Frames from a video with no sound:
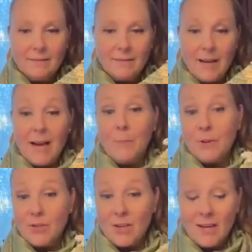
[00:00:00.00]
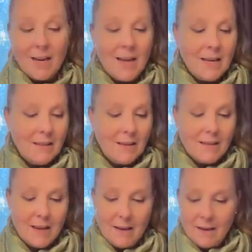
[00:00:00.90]
appreciate anything
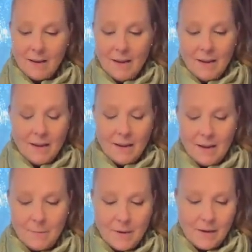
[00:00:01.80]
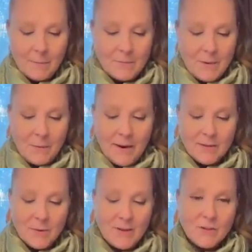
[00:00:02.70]
that comes my way.
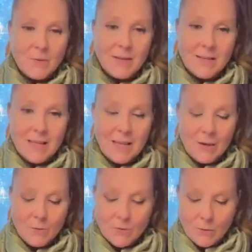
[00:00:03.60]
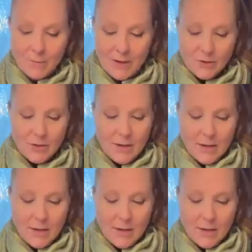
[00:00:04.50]
So I just want to say thank you so much